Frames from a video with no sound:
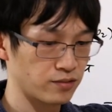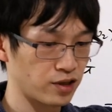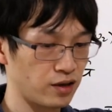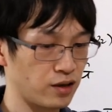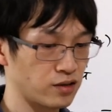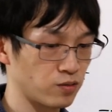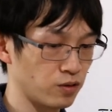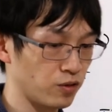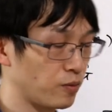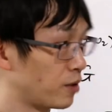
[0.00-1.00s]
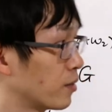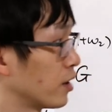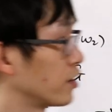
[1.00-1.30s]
Okay, that's what we mean by